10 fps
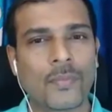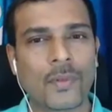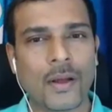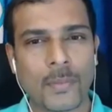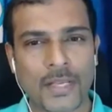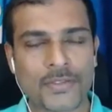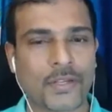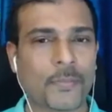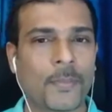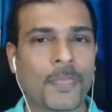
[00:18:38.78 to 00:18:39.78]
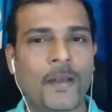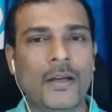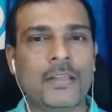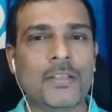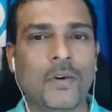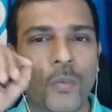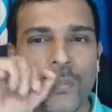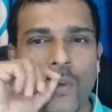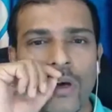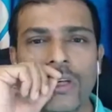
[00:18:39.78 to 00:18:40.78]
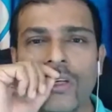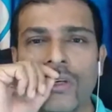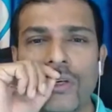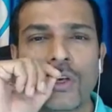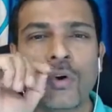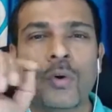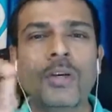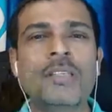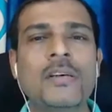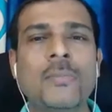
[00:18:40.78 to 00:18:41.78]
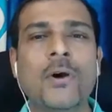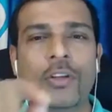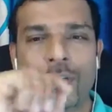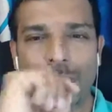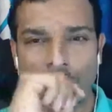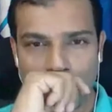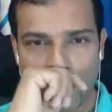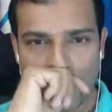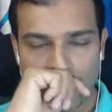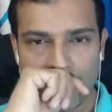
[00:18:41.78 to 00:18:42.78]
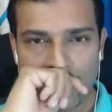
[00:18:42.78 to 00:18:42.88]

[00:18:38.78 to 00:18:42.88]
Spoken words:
Amazing. So, what did you notice about your breathing?